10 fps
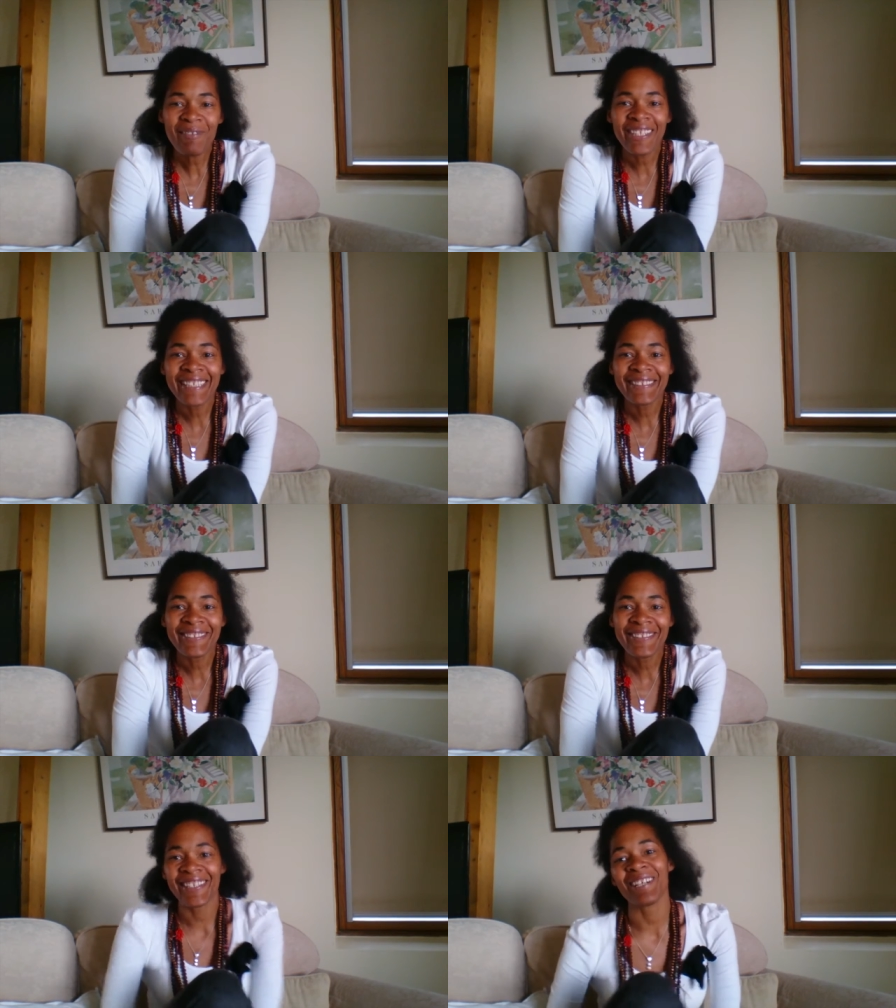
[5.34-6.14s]
I'm going
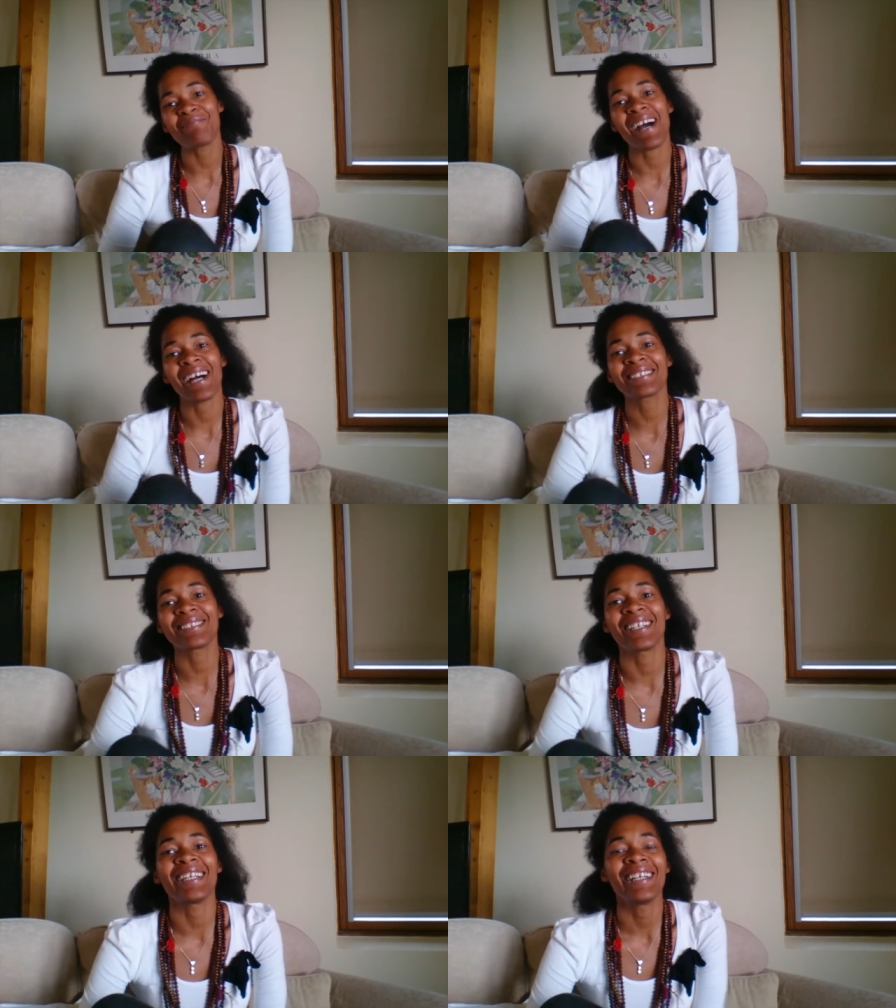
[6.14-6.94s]
to talk
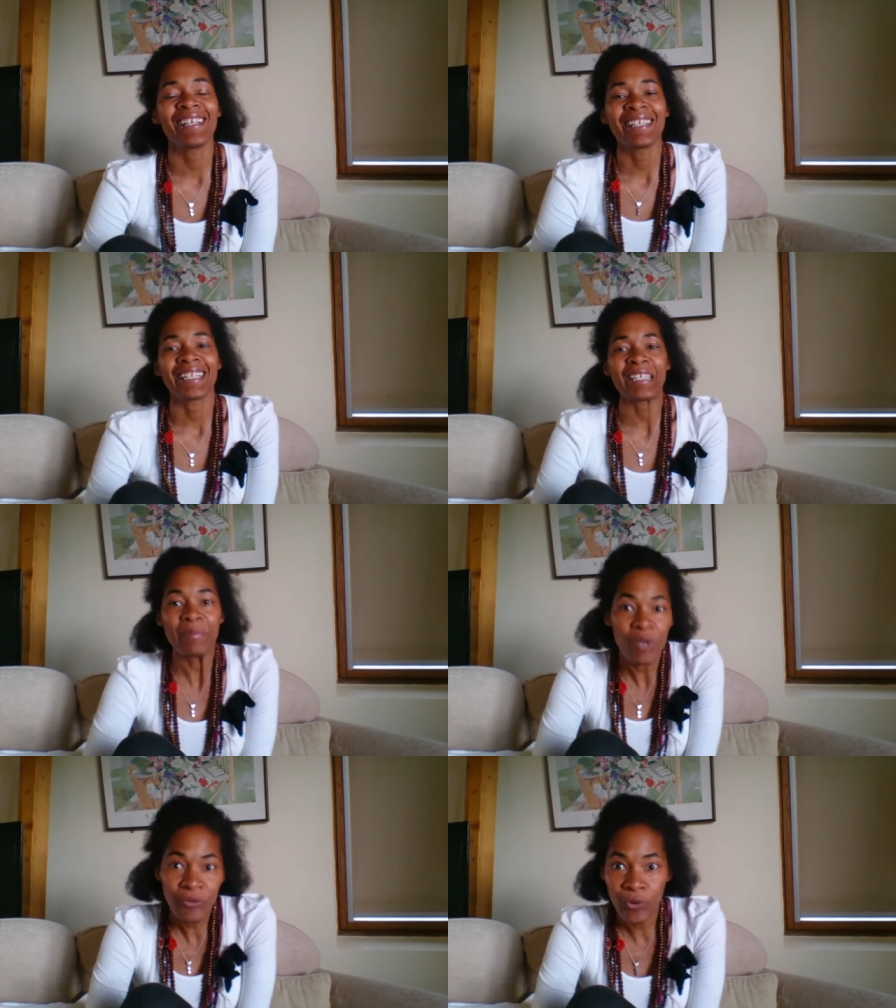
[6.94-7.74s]
about uh,
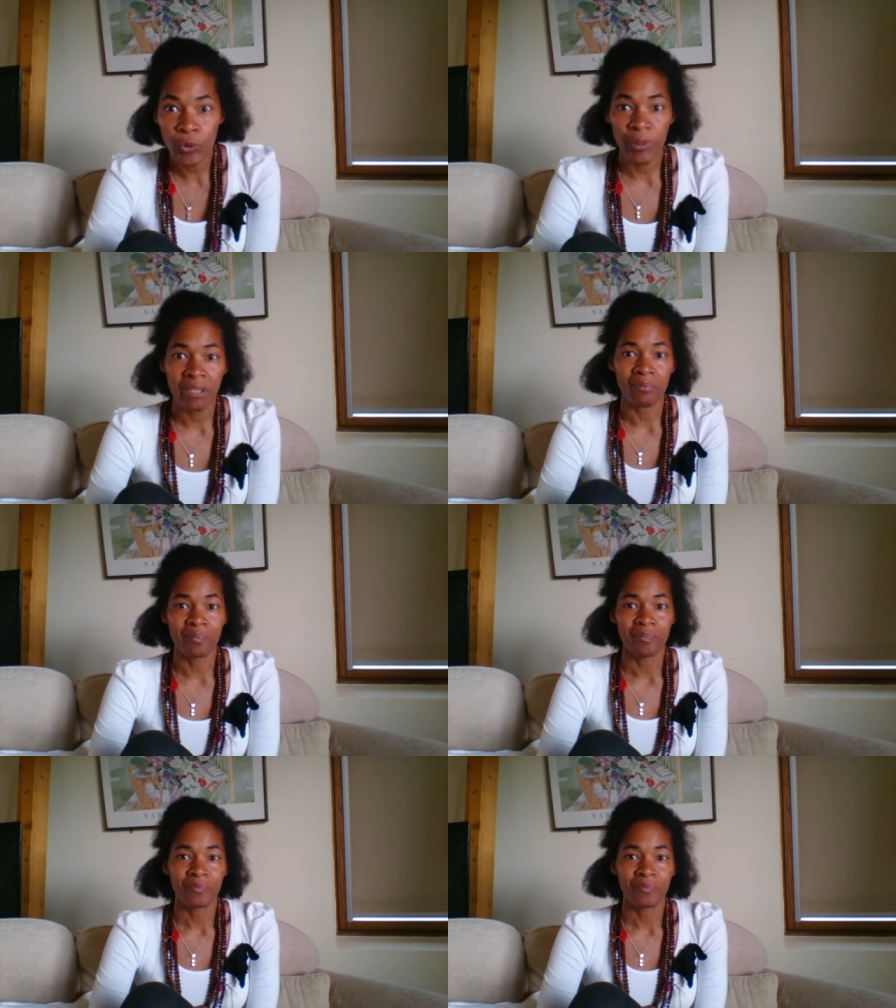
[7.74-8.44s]
remote viewing.